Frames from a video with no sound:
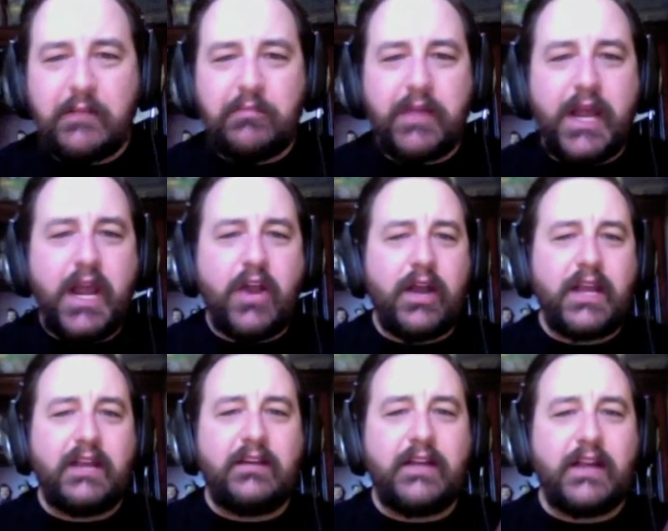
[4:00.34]
pear, I
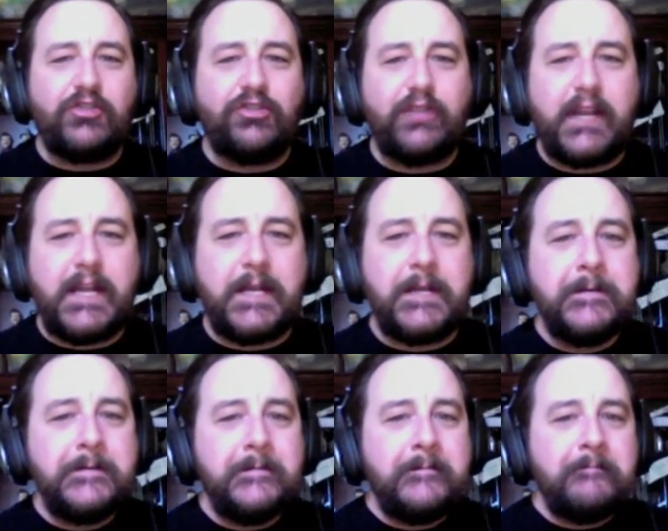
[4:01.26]
get nectarine,
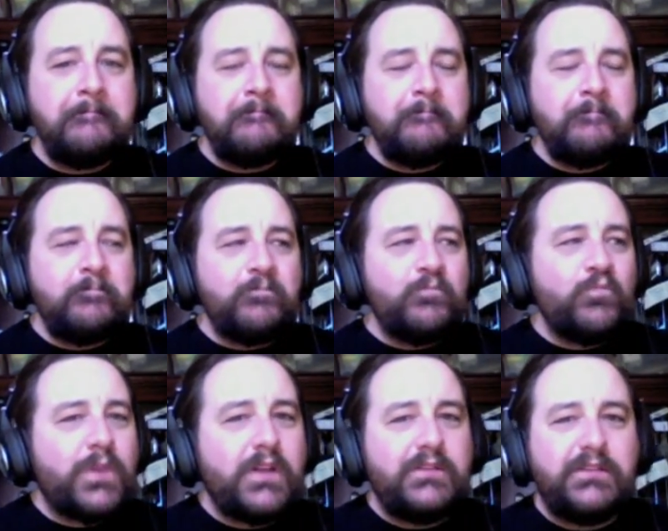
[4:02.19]

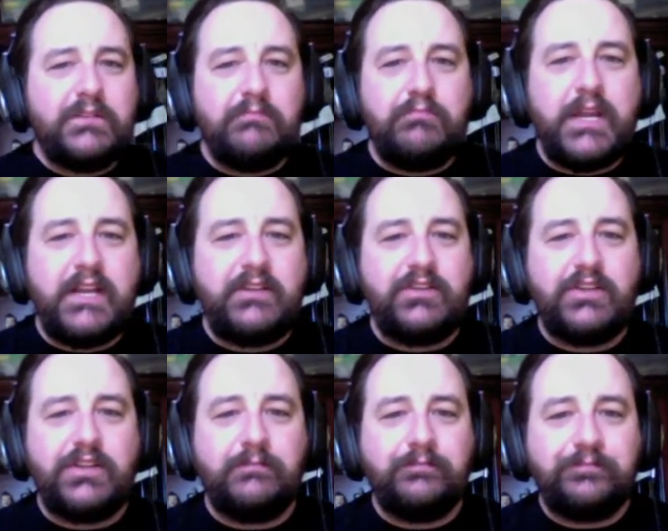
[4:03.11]
some
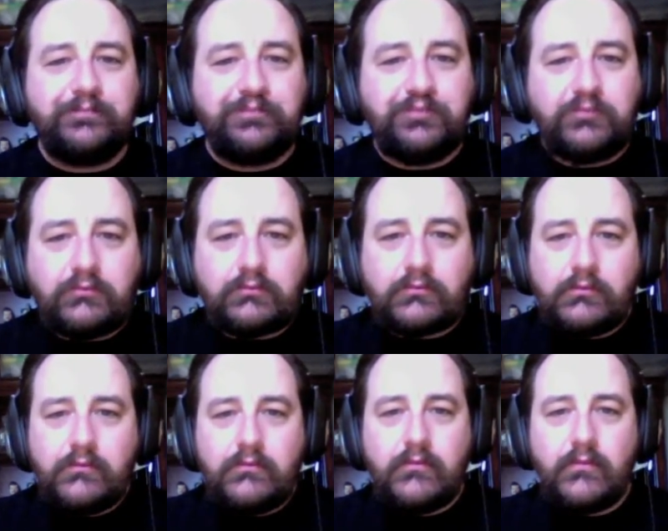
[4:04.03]
peach,
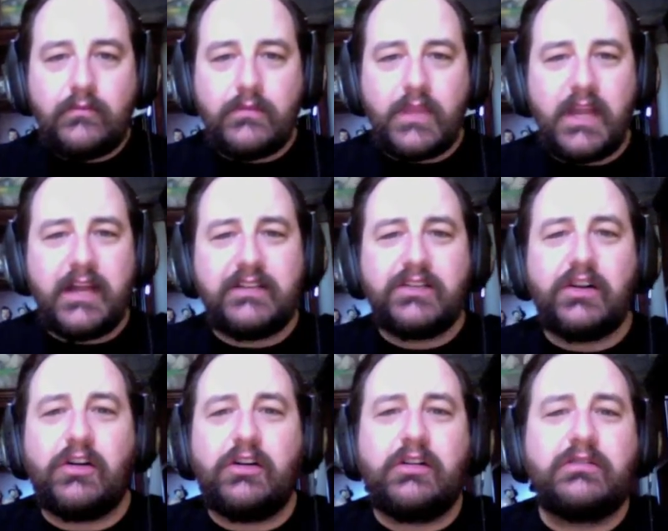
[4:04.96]
and it's
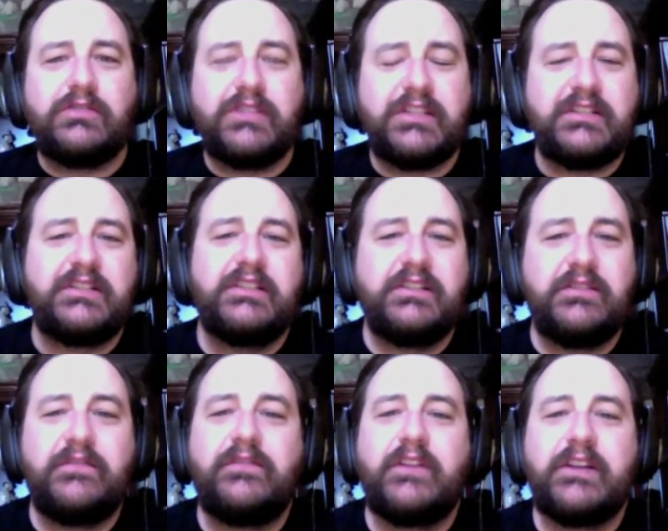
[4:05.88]
all just
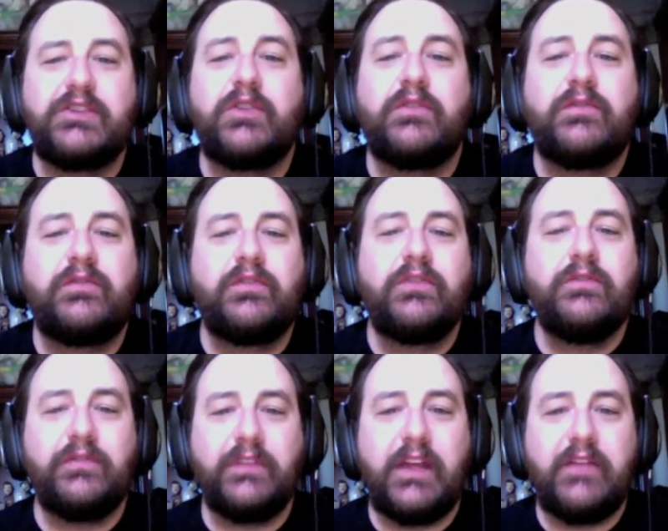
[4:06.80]
this fresh
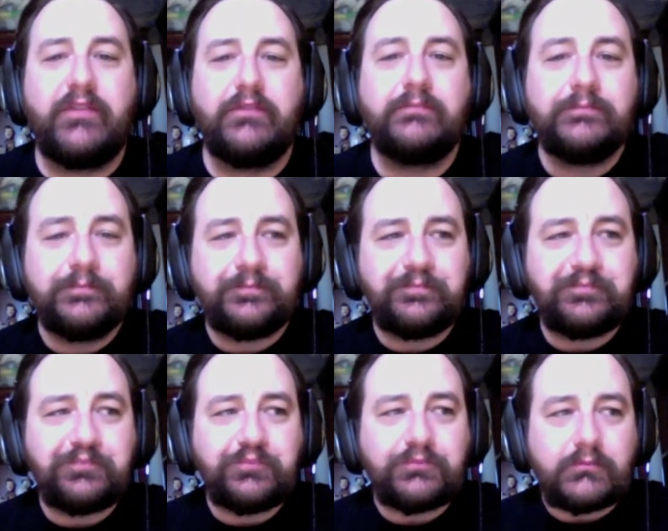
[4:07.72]
fruit flavor.
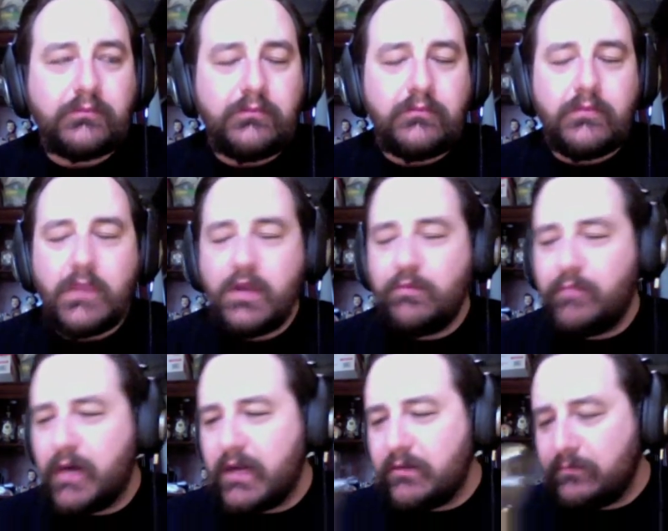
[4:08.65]
But,